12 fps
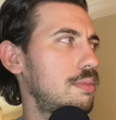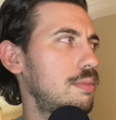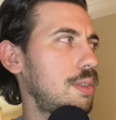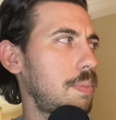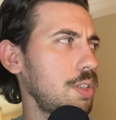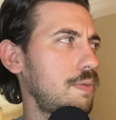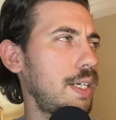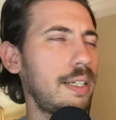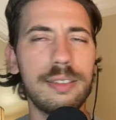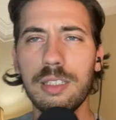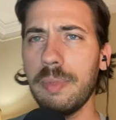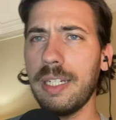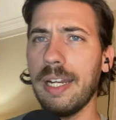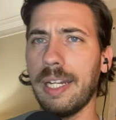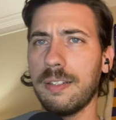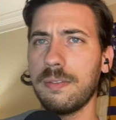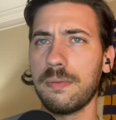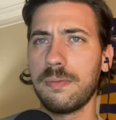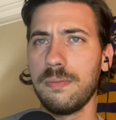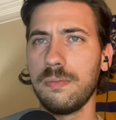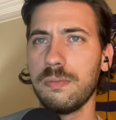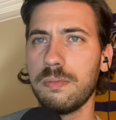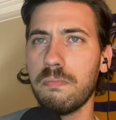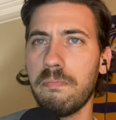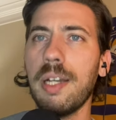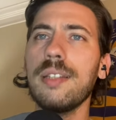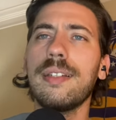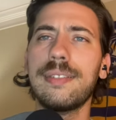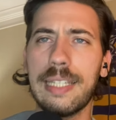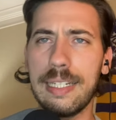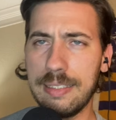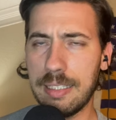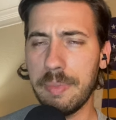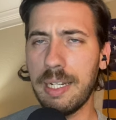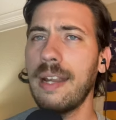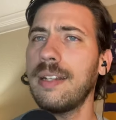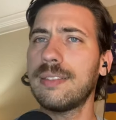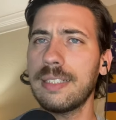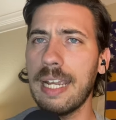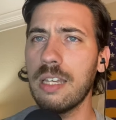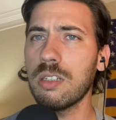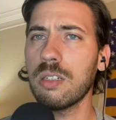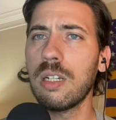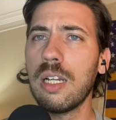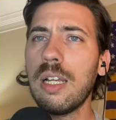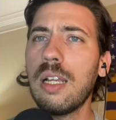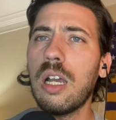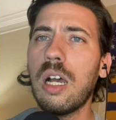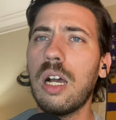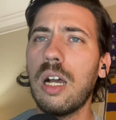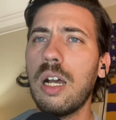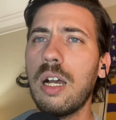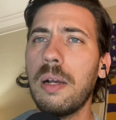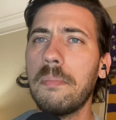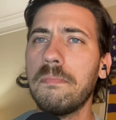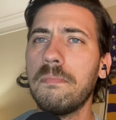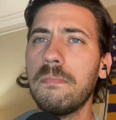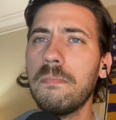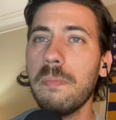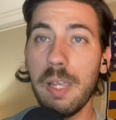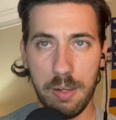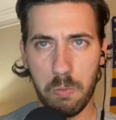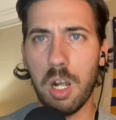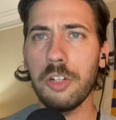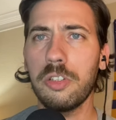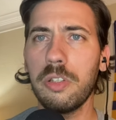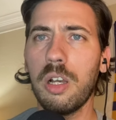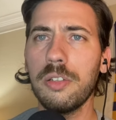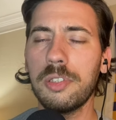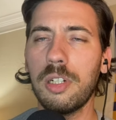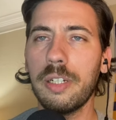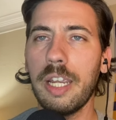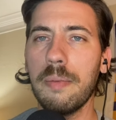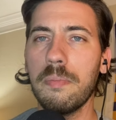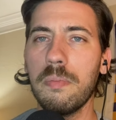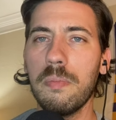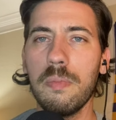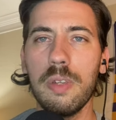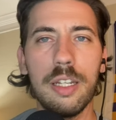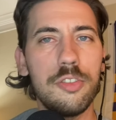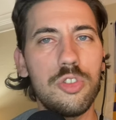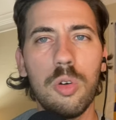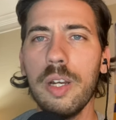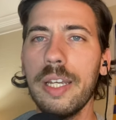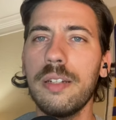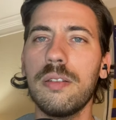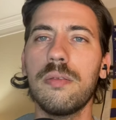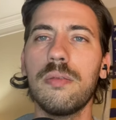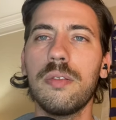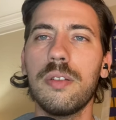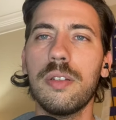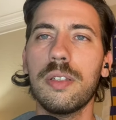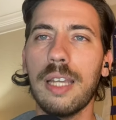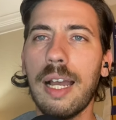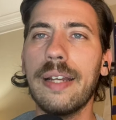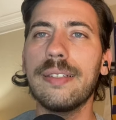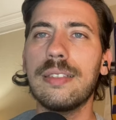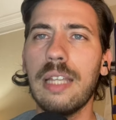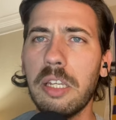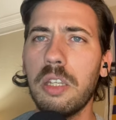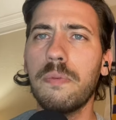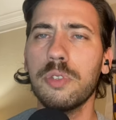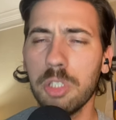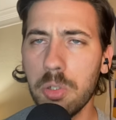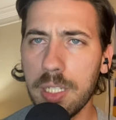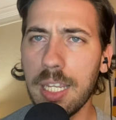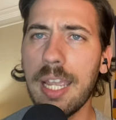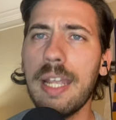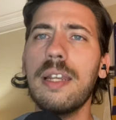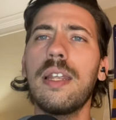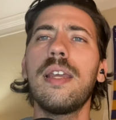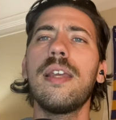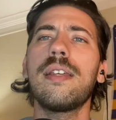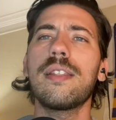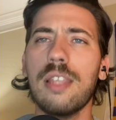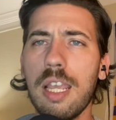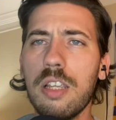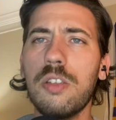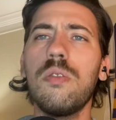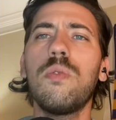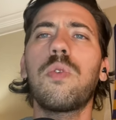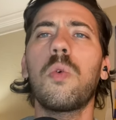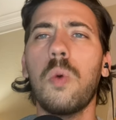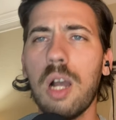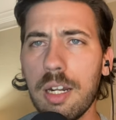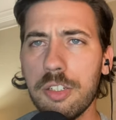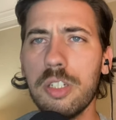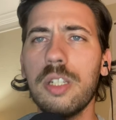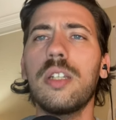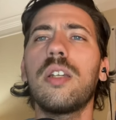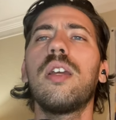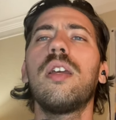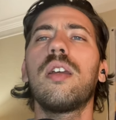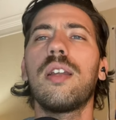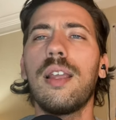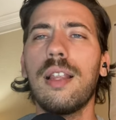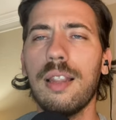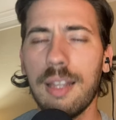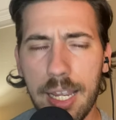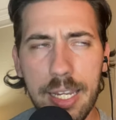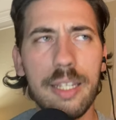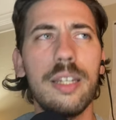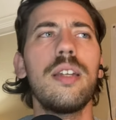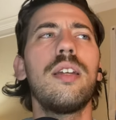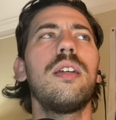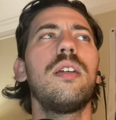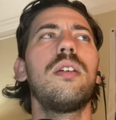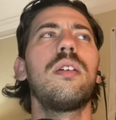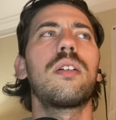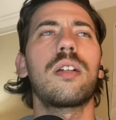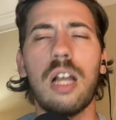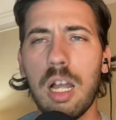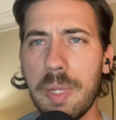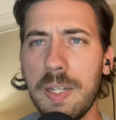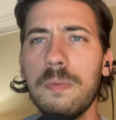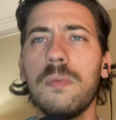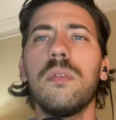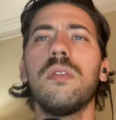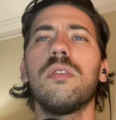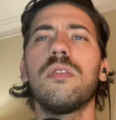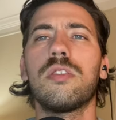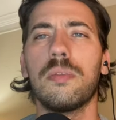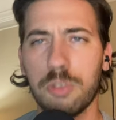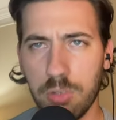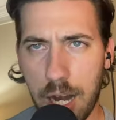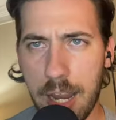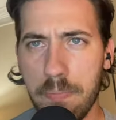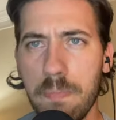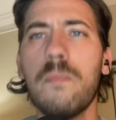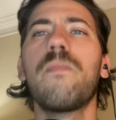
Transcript: They're both very intimidating. But let's get intimidated together and watch the All-Star Game. Enjoy it. Guys, thank you for tuning in. Thank you for watching. Like, comment, subscribe.